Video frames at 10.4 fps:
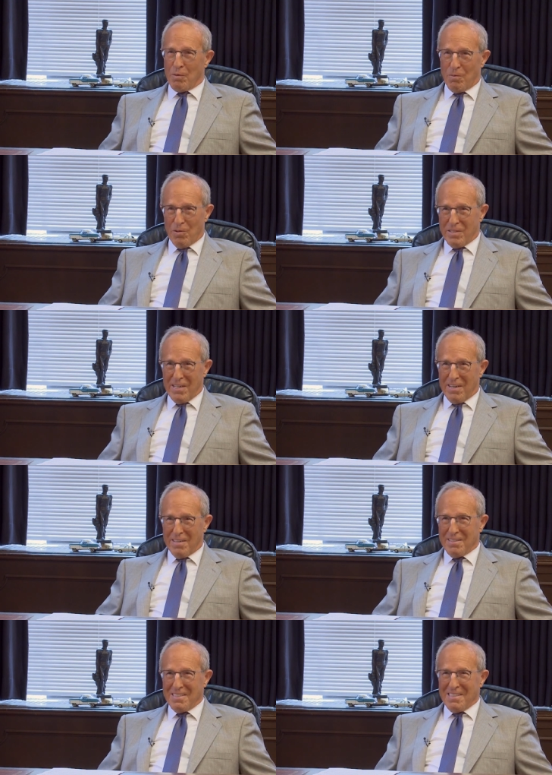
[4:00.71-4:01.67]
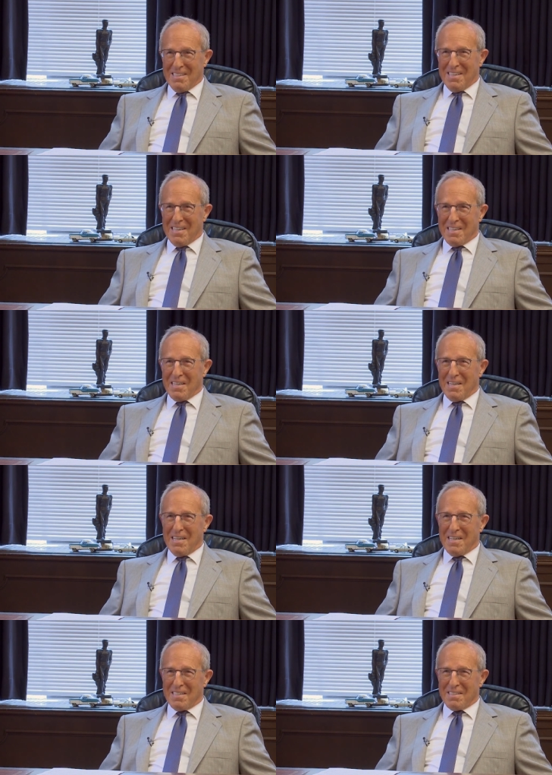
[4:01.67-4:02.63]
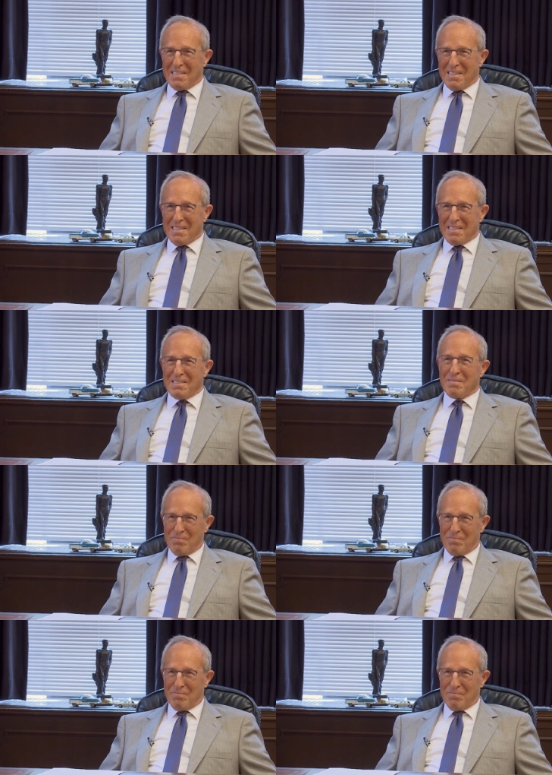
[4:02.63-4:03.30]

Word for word: were born there. Uh, and uh,